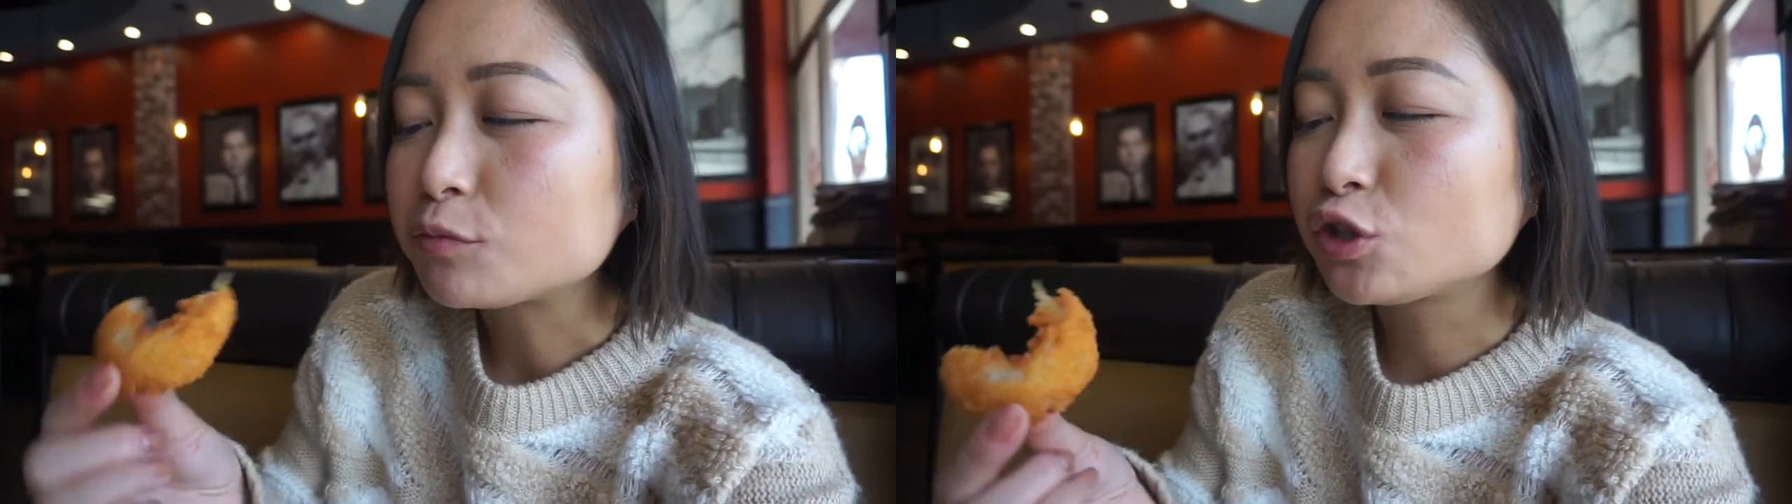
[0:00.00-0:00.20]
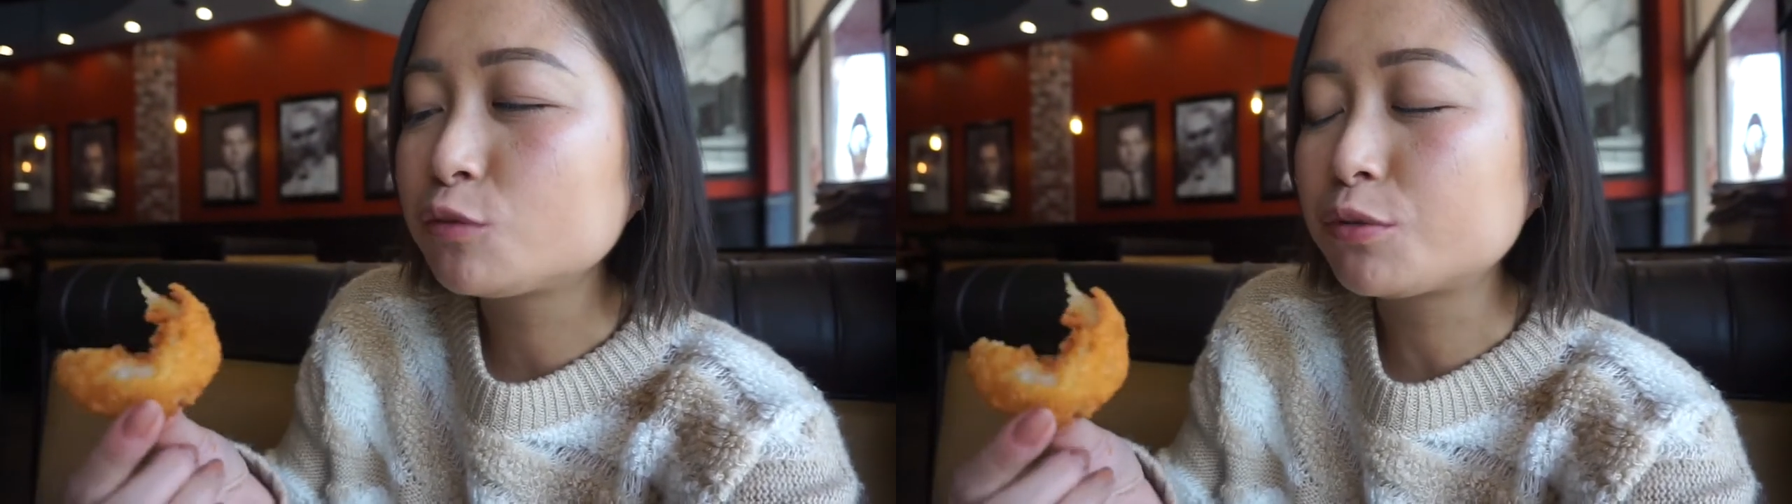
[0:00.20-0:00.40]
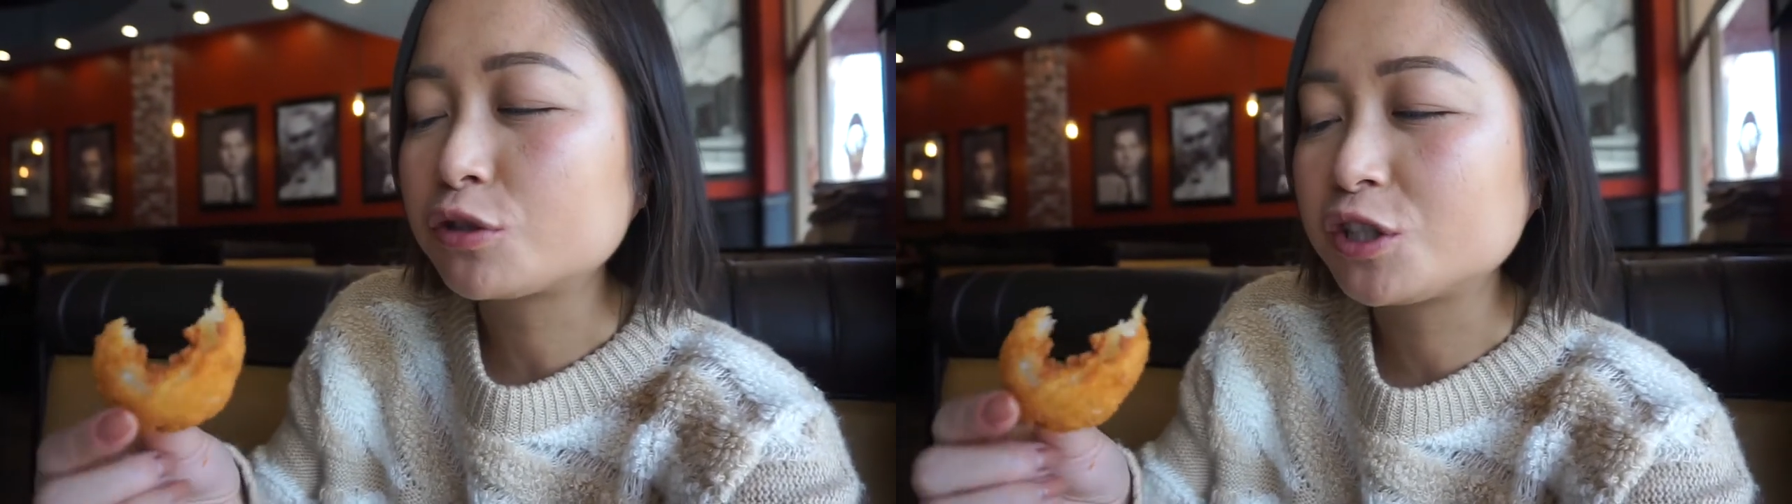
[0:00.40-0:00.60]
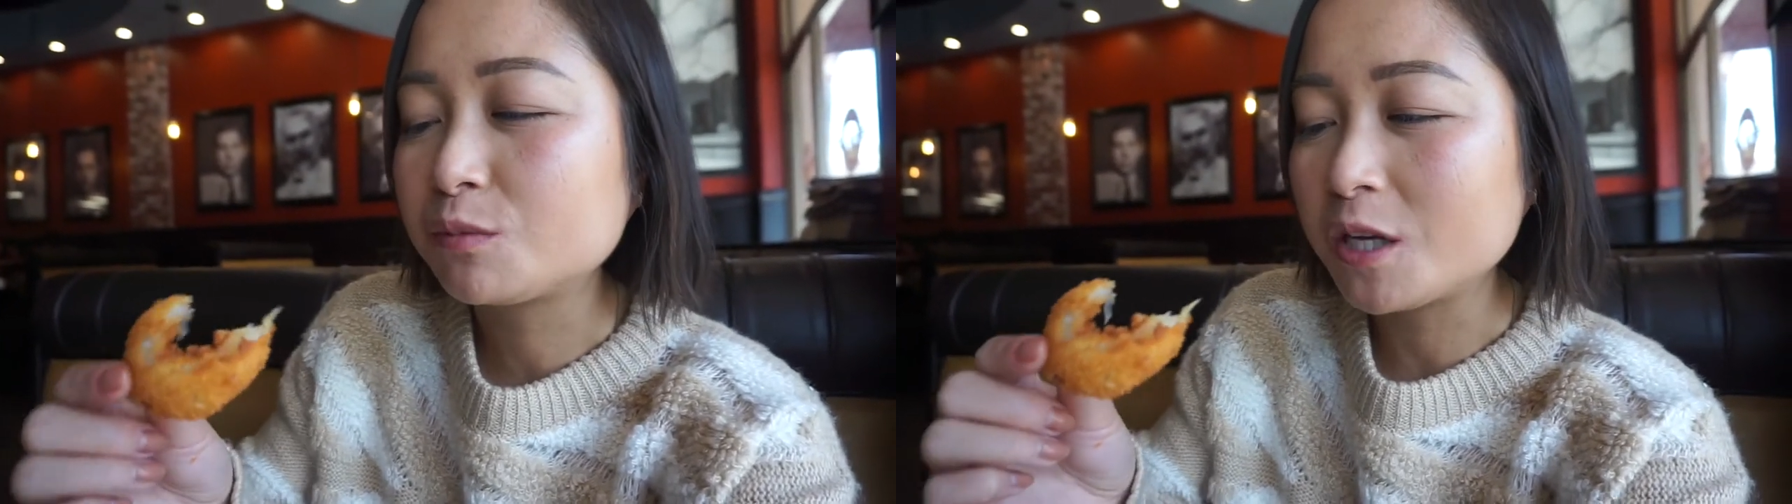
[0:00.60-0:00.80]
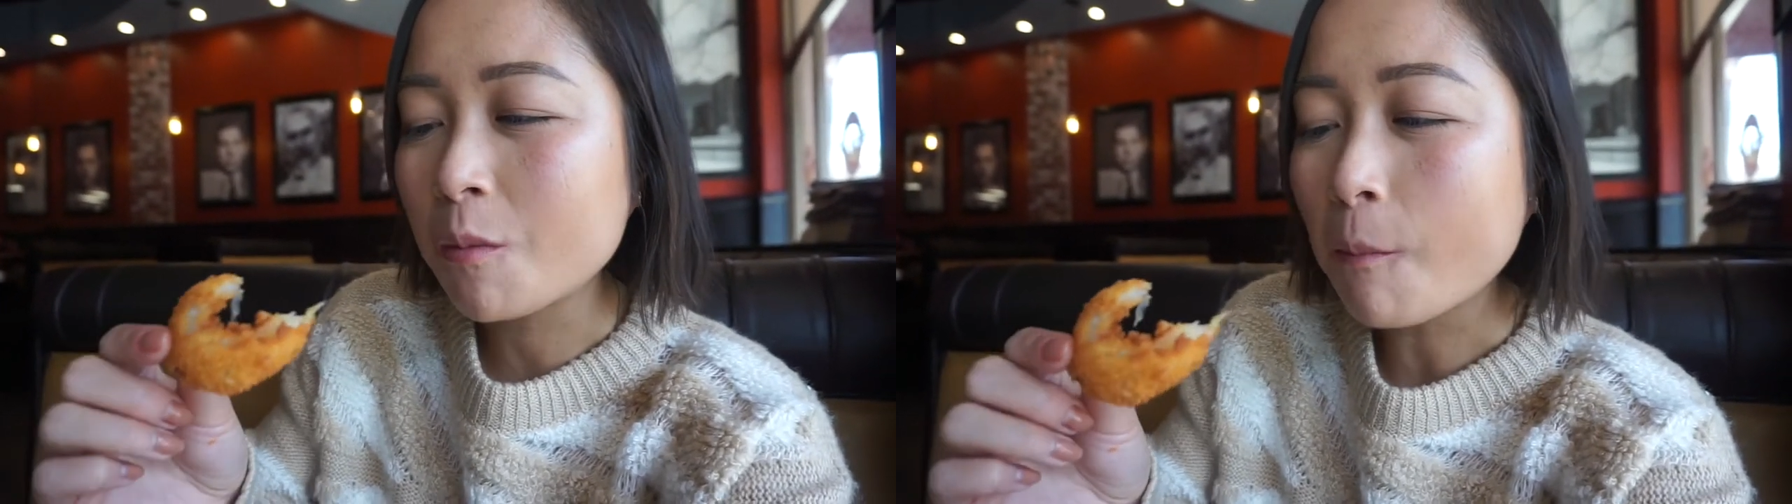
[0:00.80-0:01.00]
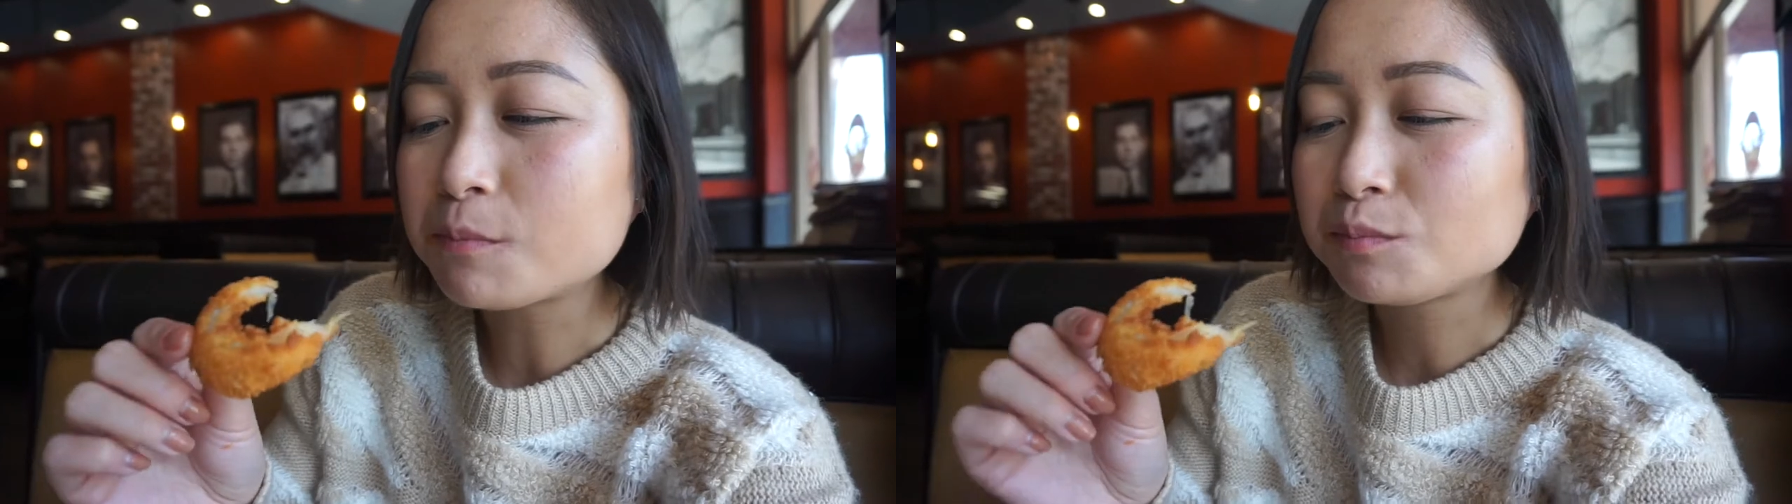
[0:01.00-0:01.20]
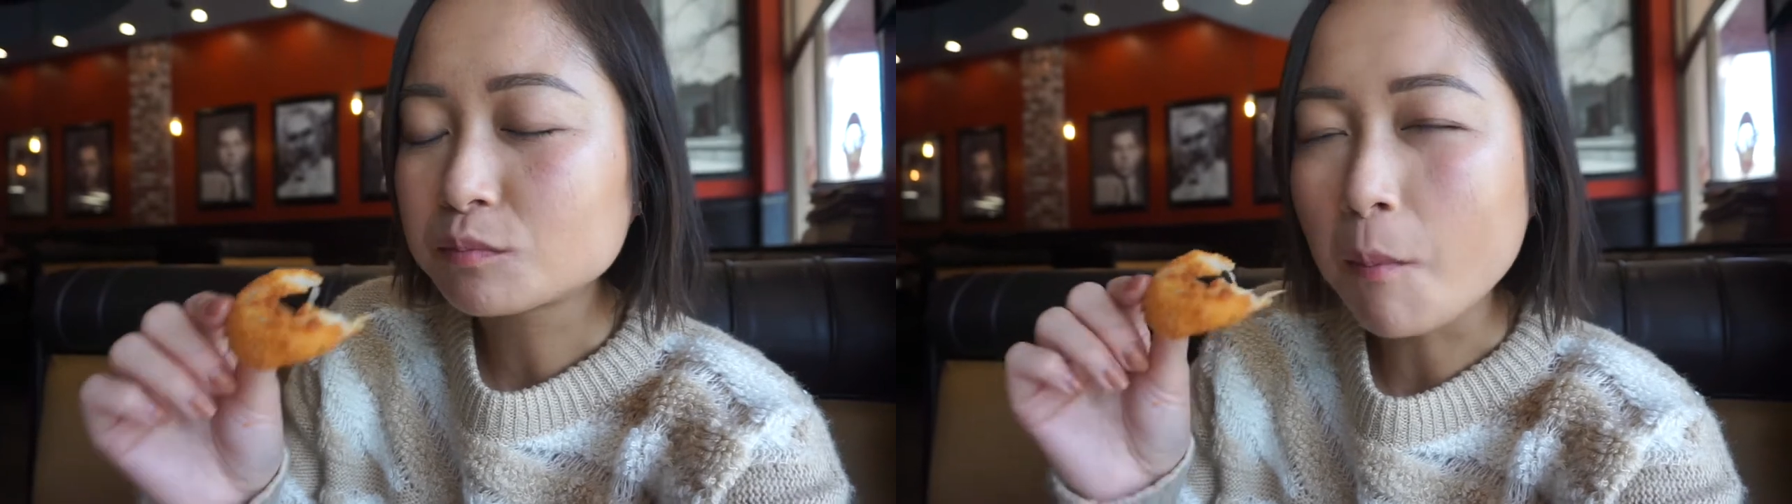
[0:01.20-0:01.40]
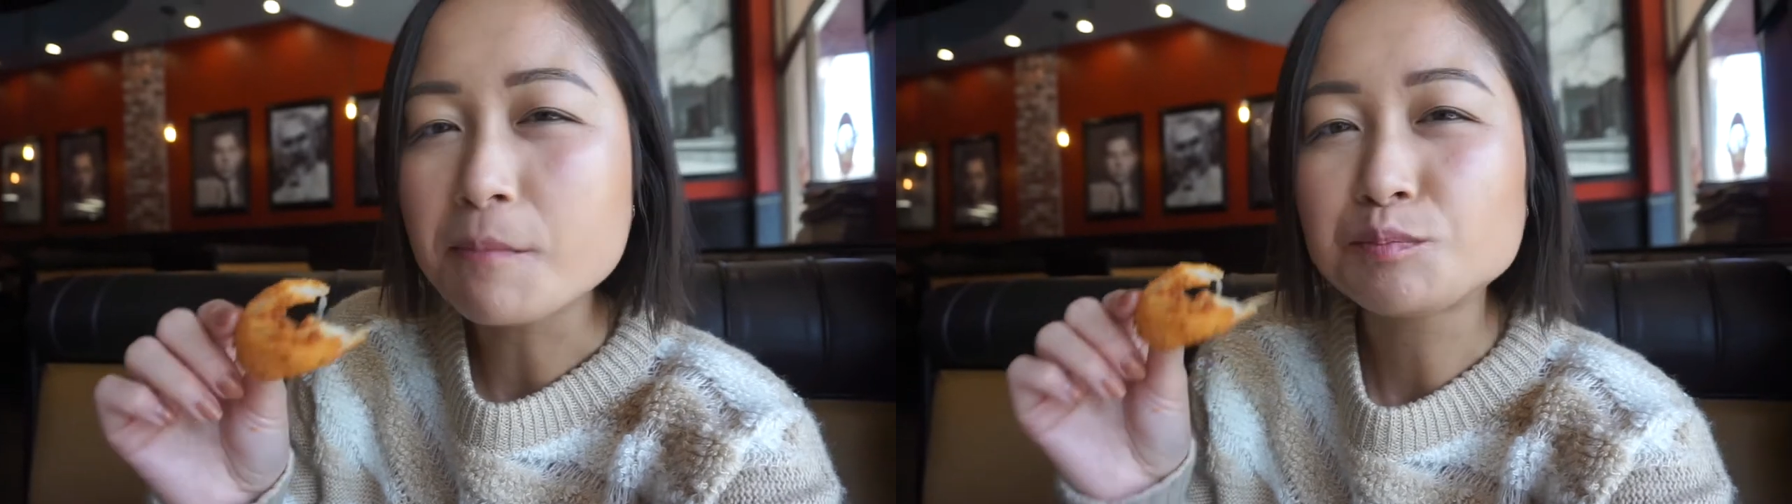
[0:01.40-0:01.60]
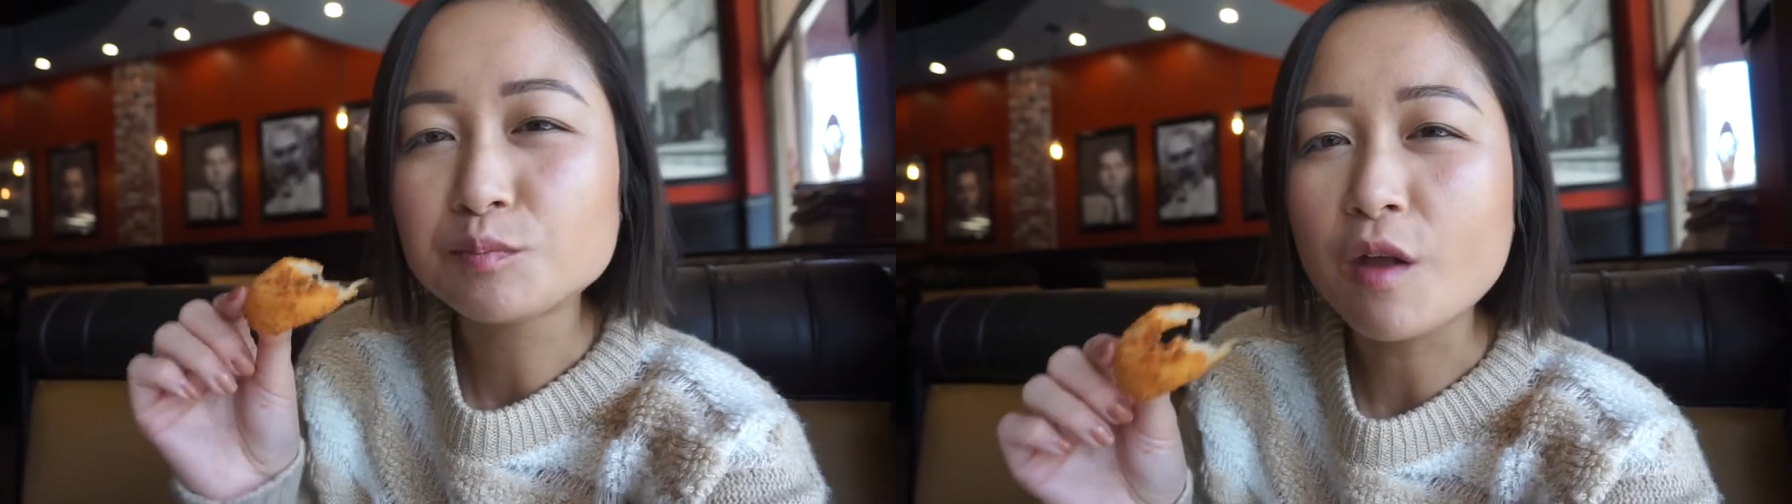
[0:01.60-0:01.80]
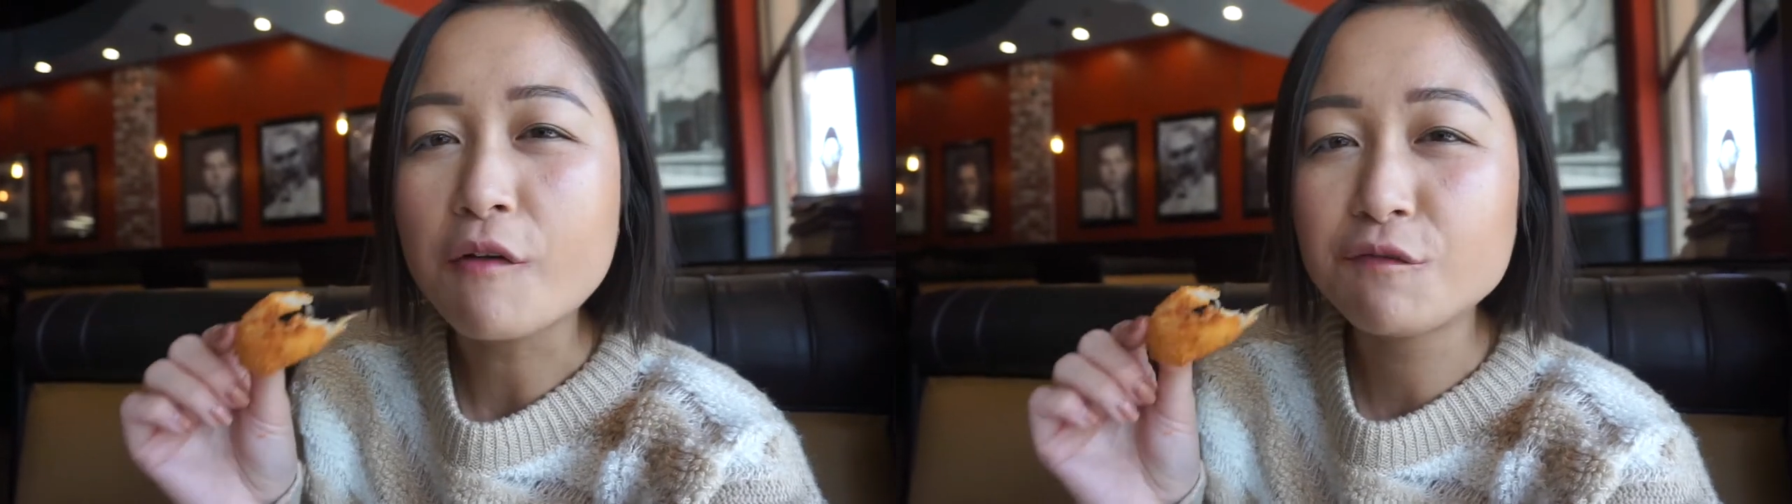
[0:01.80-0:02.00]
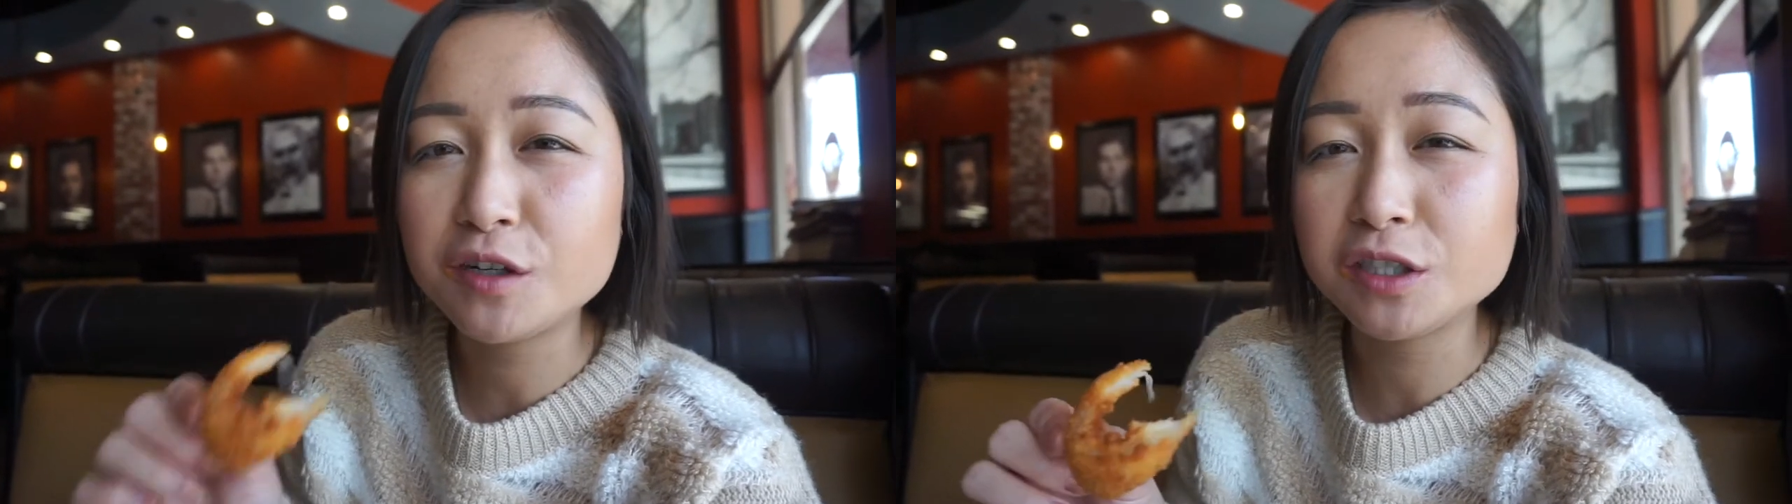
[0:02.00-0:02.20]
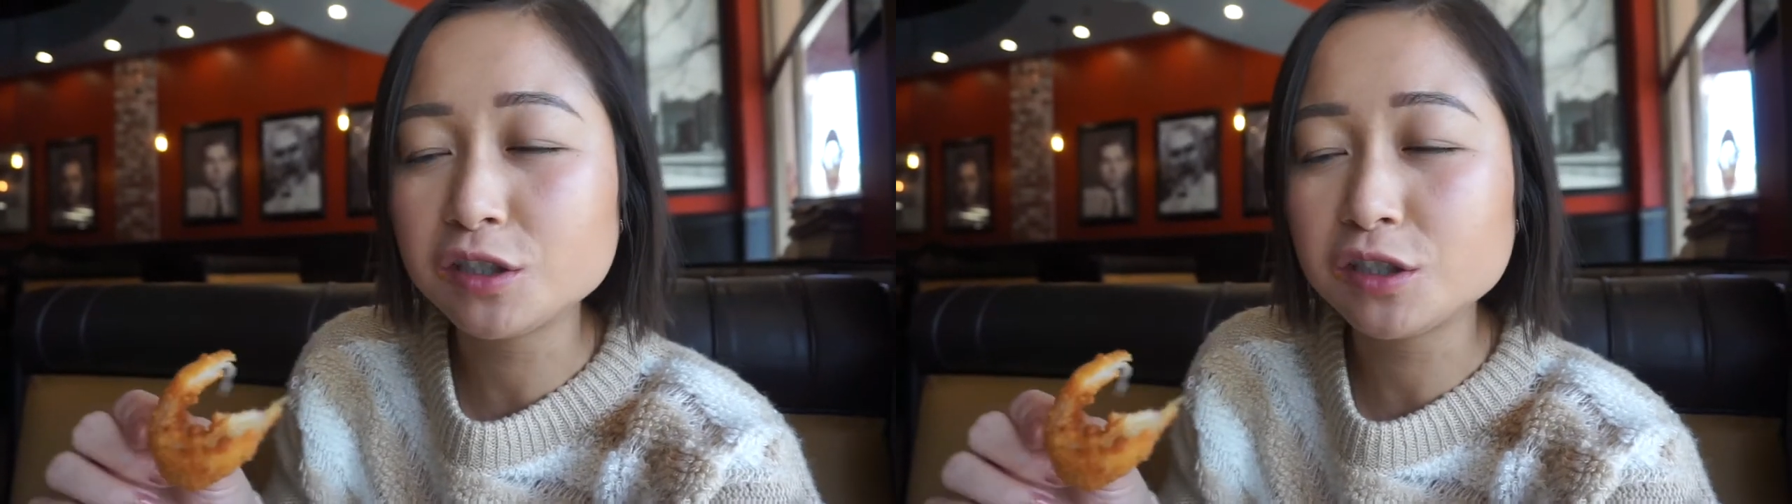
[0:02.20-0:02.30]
Super crispy. Very